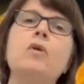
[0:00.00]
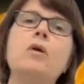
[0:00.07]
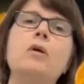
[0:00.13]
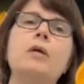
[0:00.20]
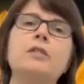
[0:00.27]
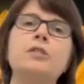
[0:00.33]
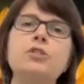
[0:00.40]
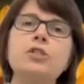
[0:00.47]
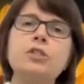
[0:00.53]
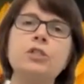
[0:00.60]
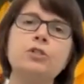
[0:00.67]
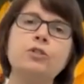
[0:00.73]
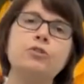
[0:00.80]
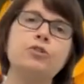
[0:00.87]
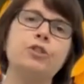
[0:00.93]
All right, so just
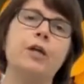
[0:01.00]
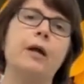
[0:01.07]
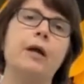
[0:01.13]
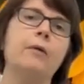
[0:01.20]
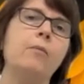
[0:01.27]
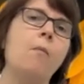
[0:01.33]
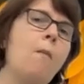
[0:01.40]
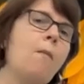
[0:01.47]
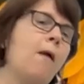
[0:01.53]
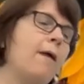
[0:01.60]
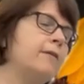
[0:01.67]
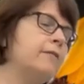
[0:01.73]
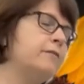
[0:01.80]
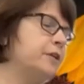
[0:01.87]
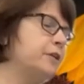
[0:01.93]
in your chair,
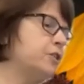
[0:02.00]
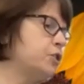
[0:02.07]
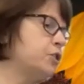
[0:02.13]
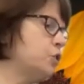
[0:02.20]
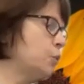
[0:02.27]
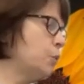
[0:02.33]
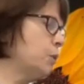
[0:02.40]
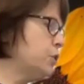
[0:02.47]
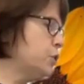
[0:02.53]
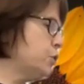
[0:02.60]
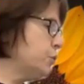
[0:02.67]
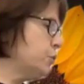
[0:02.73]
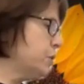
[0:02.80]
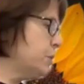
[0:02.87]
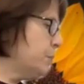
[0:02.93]
if you can just twist
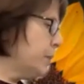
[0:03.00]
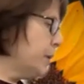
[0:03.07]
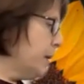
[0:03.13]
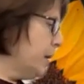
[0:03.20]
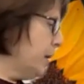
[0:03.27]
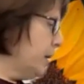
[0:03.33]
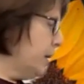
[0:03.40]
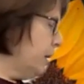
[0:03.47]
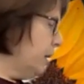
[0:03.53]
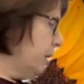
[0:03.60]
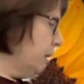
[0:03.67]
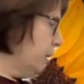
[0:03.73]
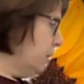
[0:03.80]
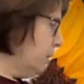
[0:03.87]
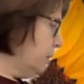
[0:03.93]
your
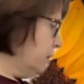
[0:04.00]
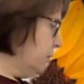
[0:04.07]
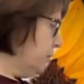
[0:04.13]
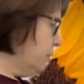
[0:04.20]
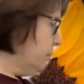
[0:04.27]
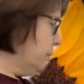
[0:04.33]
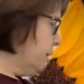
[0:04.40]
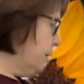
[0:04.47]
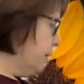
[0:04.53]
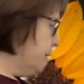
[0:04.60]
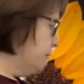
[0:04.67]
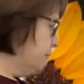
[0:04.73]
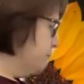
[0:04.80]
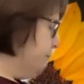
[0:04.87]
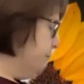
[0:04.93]
spine a little
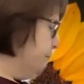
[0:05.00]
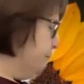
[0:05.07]
bit.